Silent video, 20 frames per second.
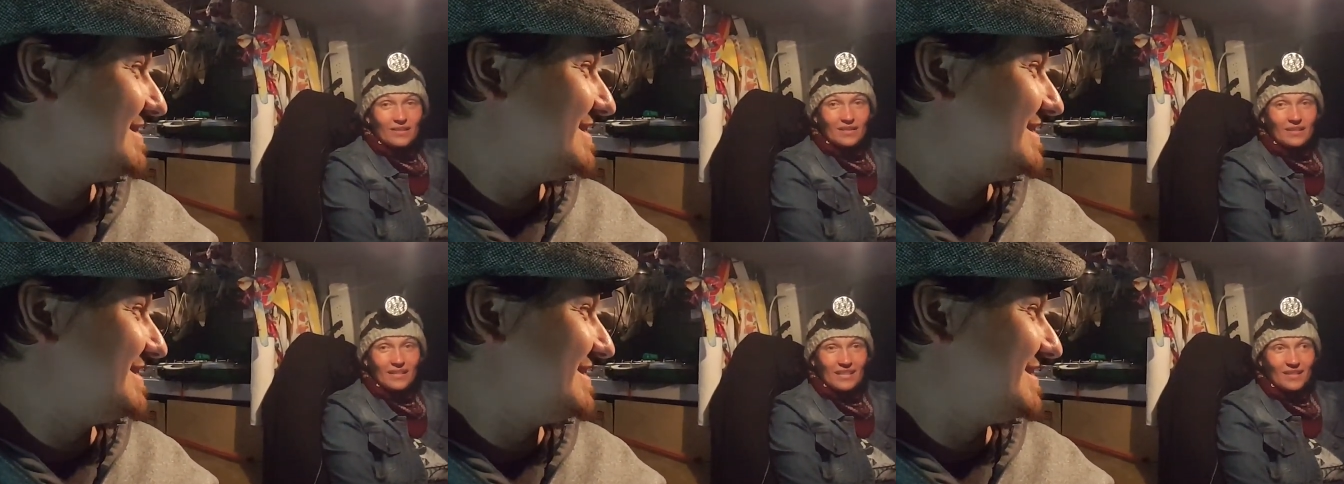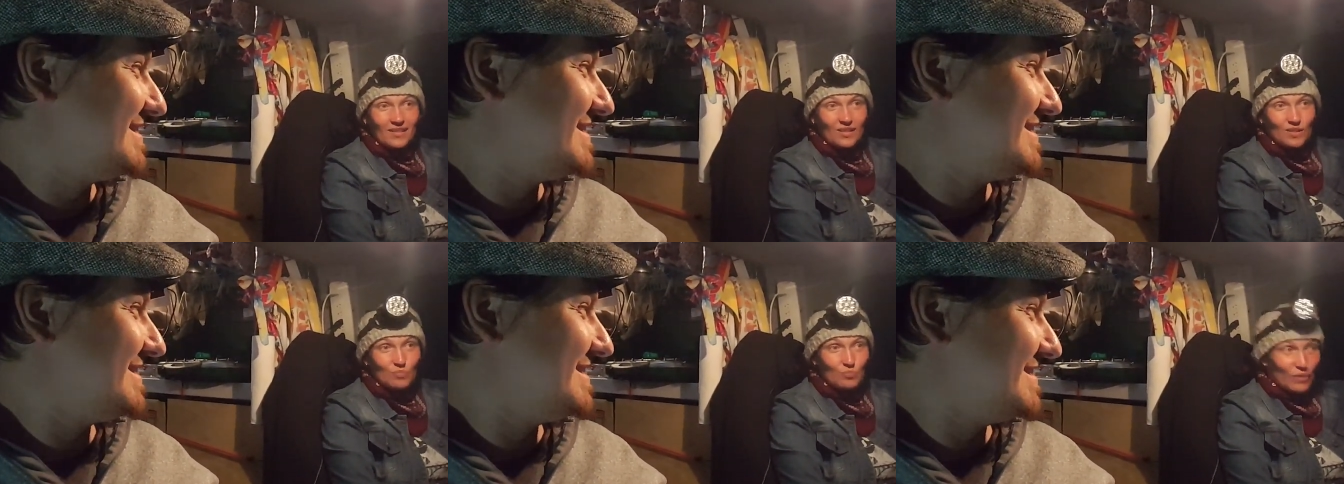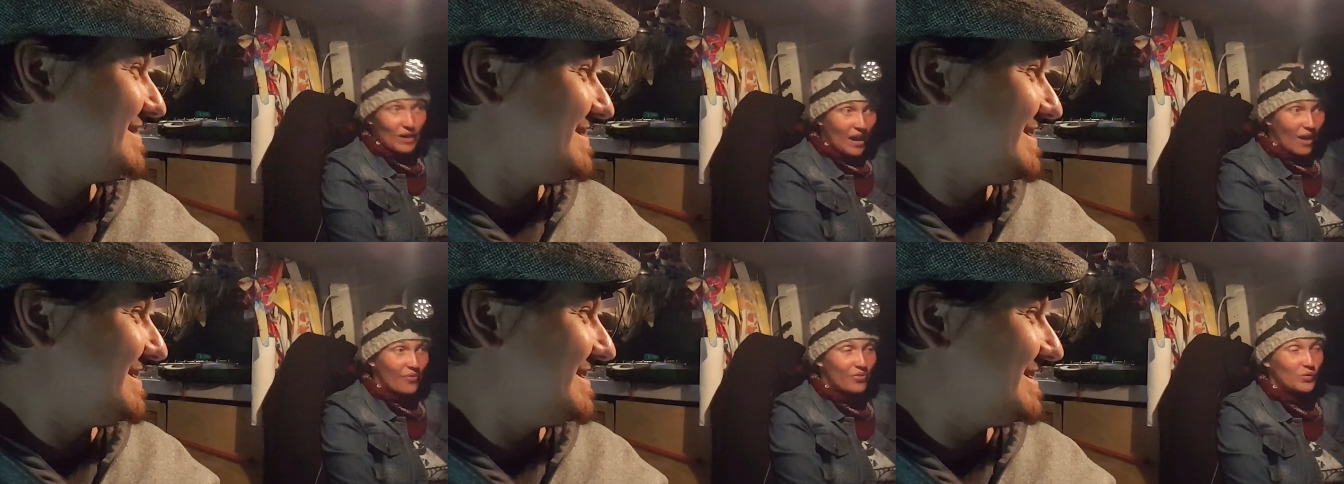Speaker 1: Like
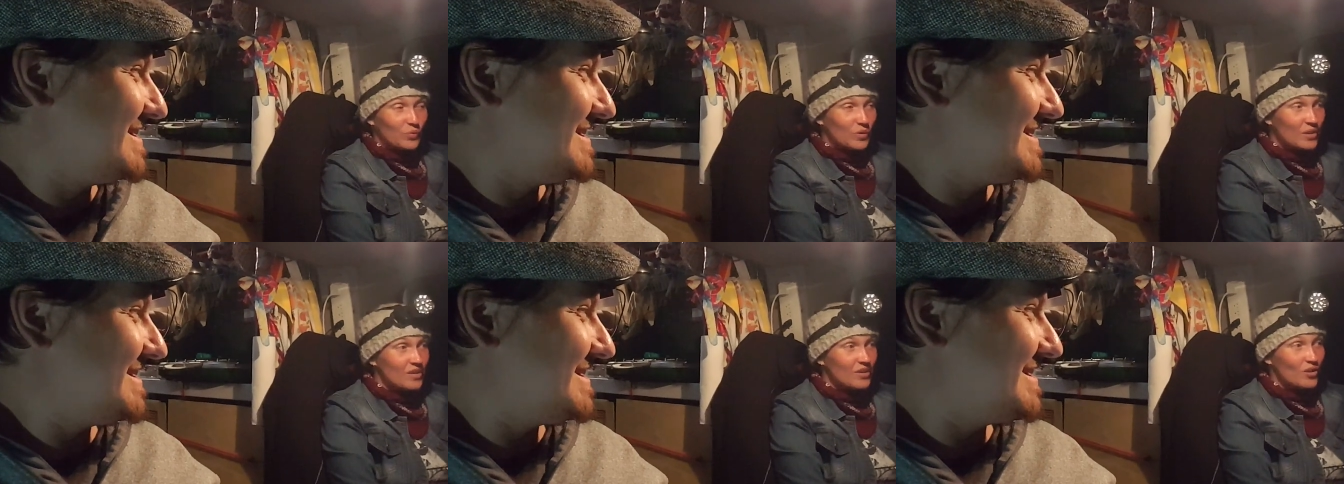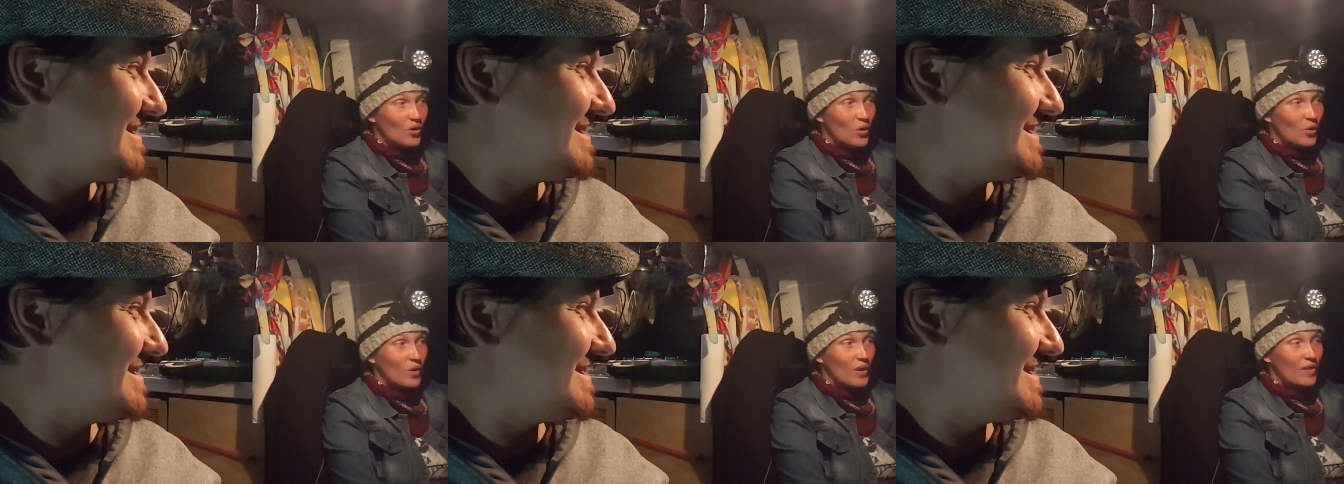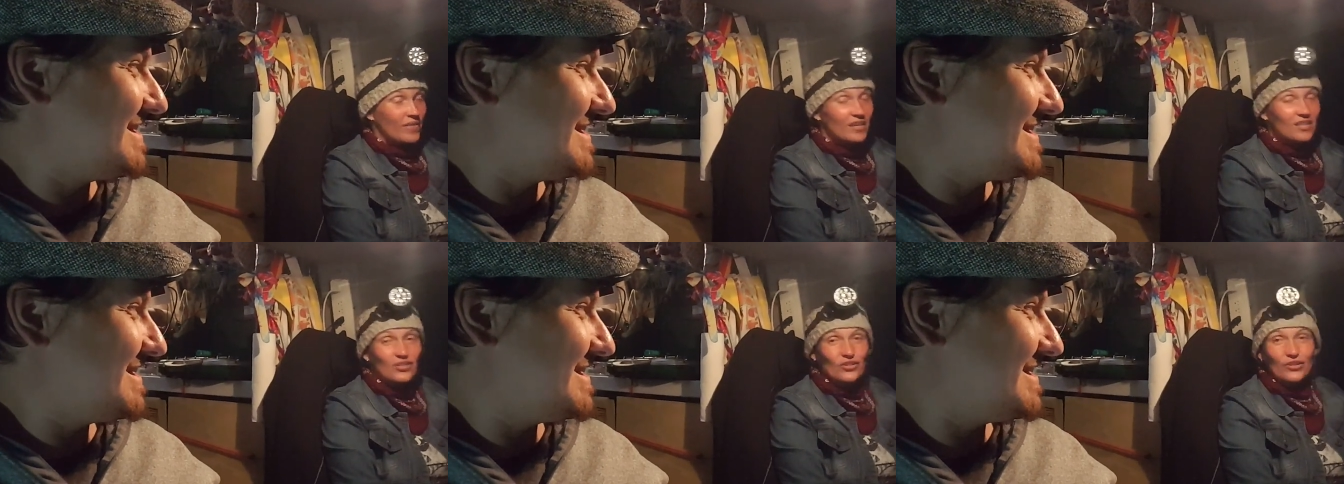spray out the window
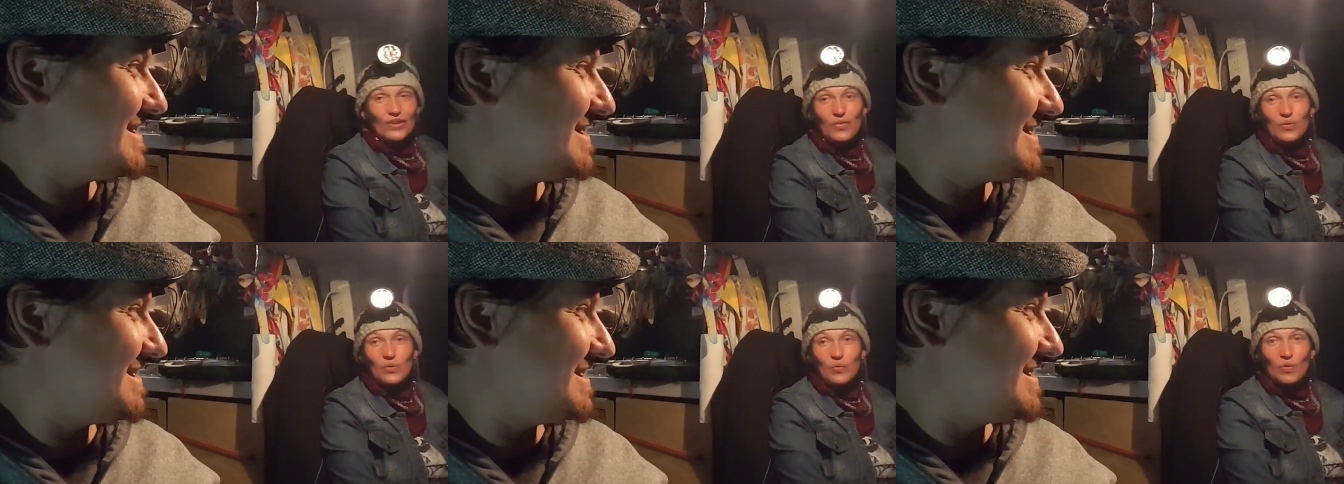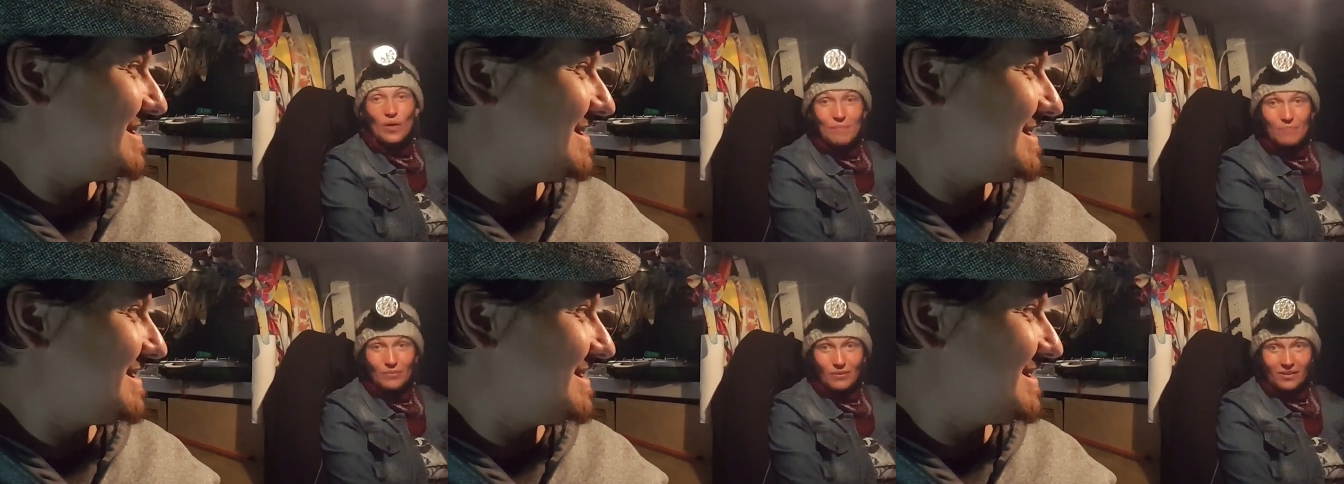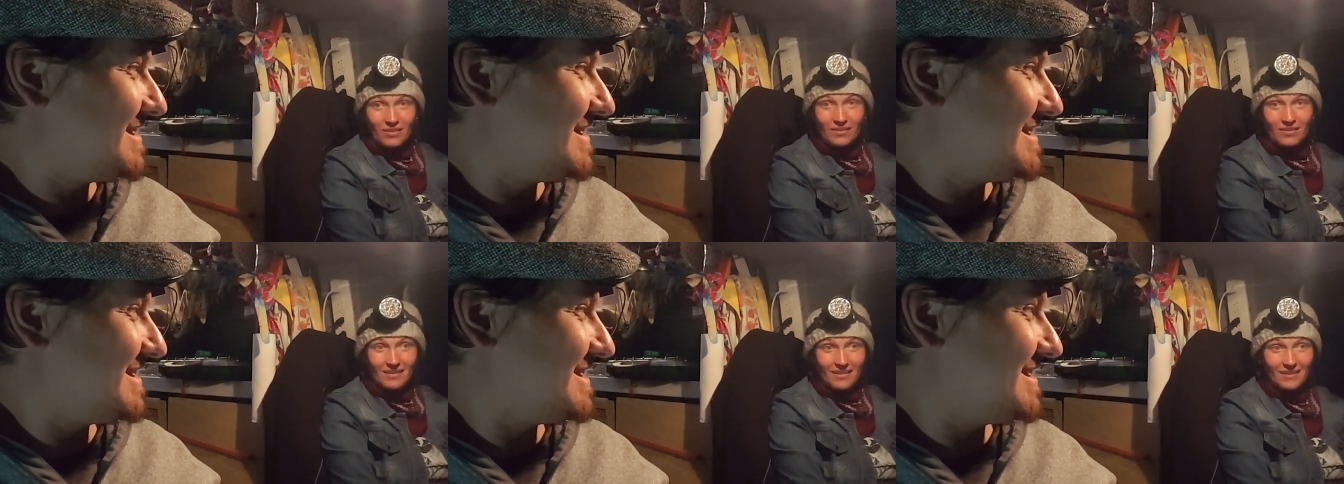and then turn on the wipers